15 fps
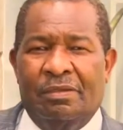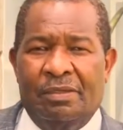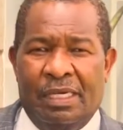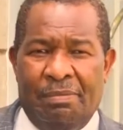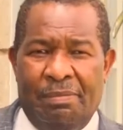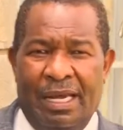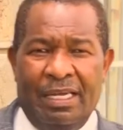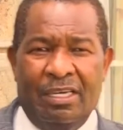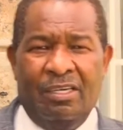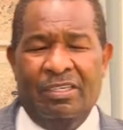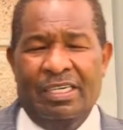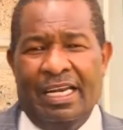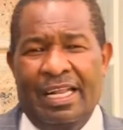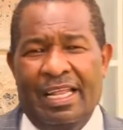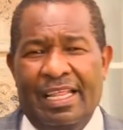We're back
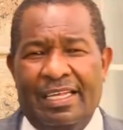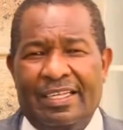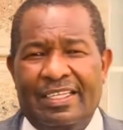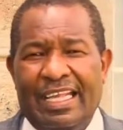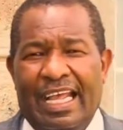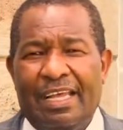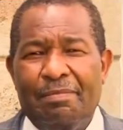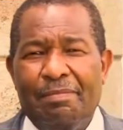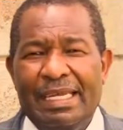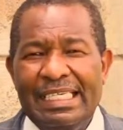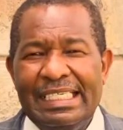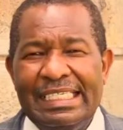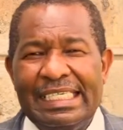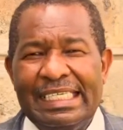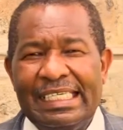on another
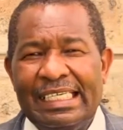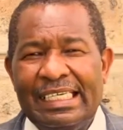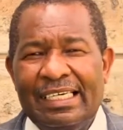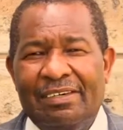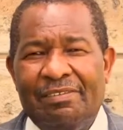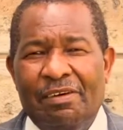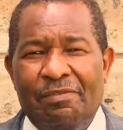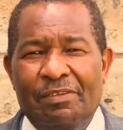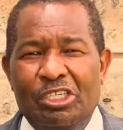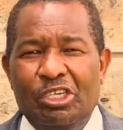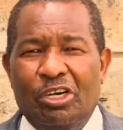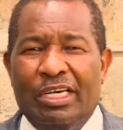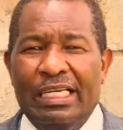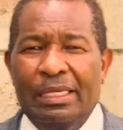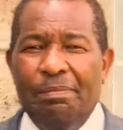segment of a
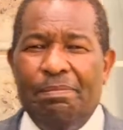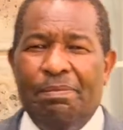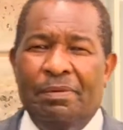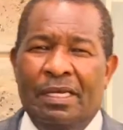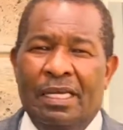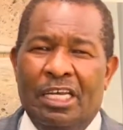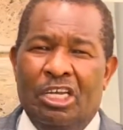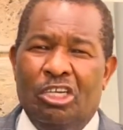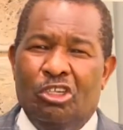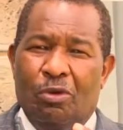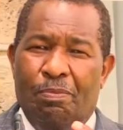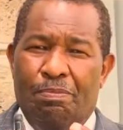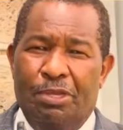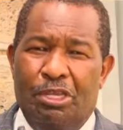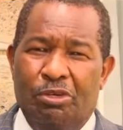video clip
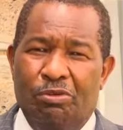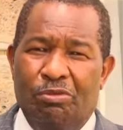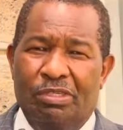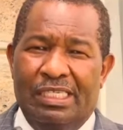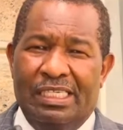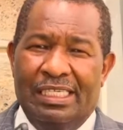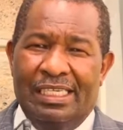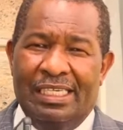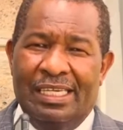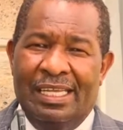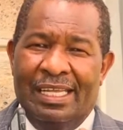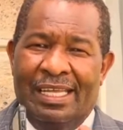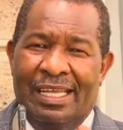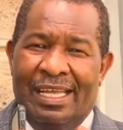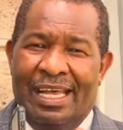to build
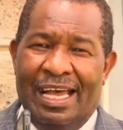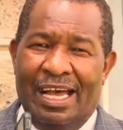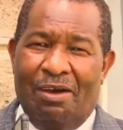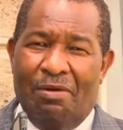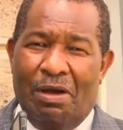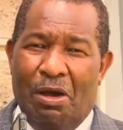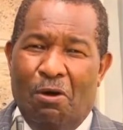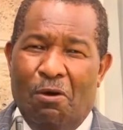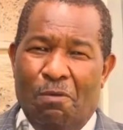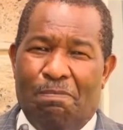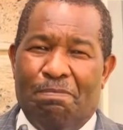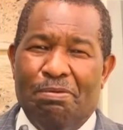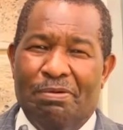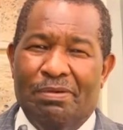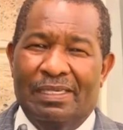our
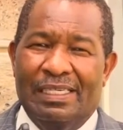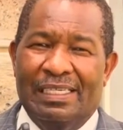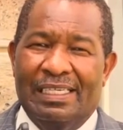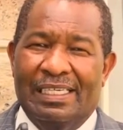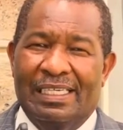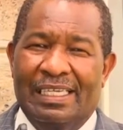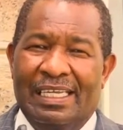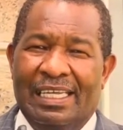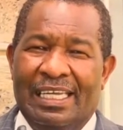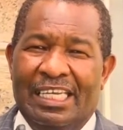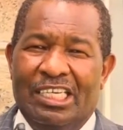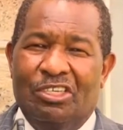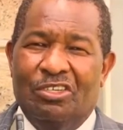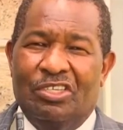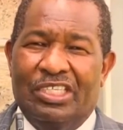hope,
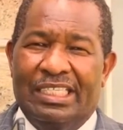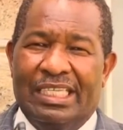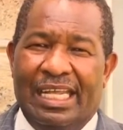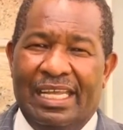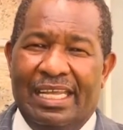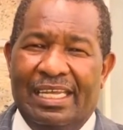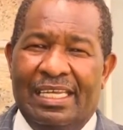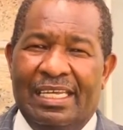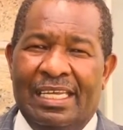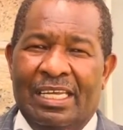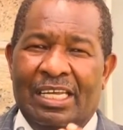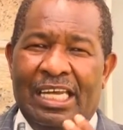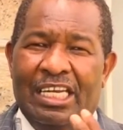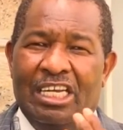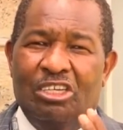to stay
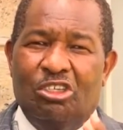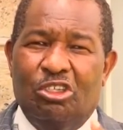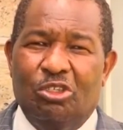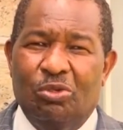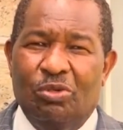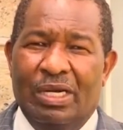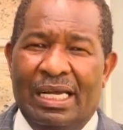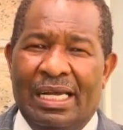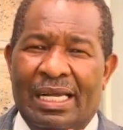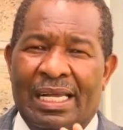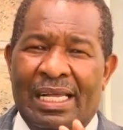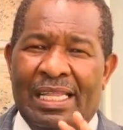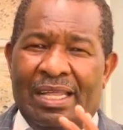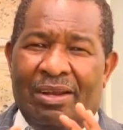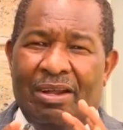and ensure
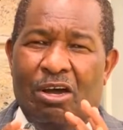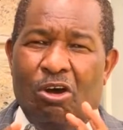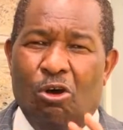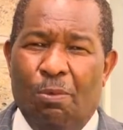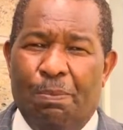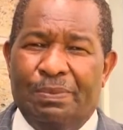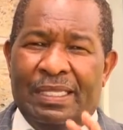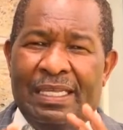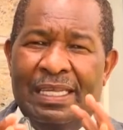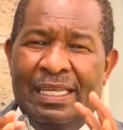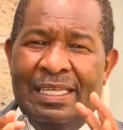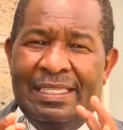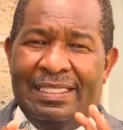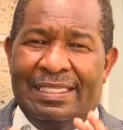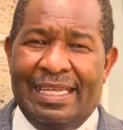that our hopes
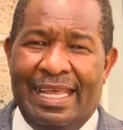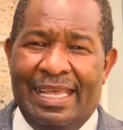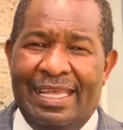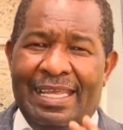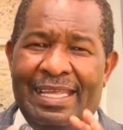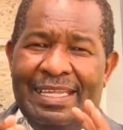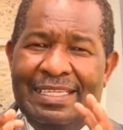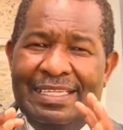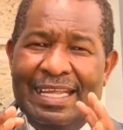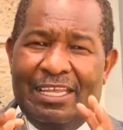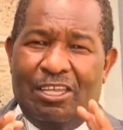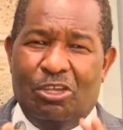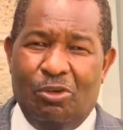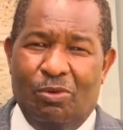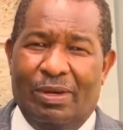stay
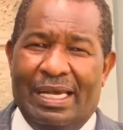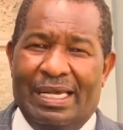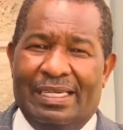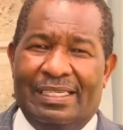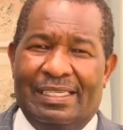secure.